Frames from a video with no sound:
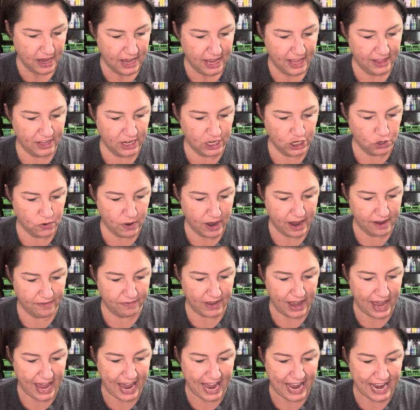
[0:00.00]
And then you have
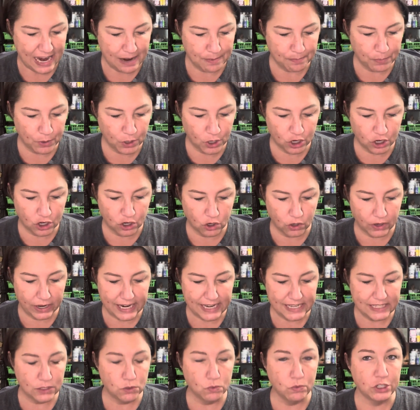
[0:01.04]

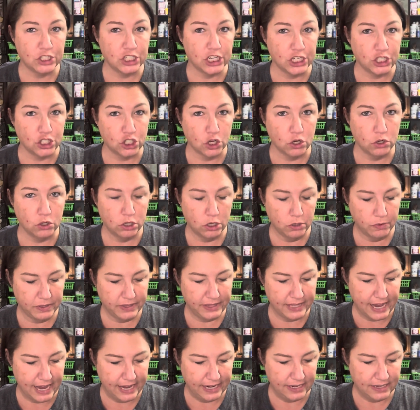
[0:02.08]
ambergris, which I don't know what
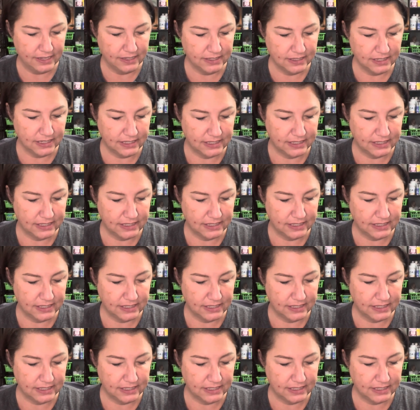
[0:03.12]
that is,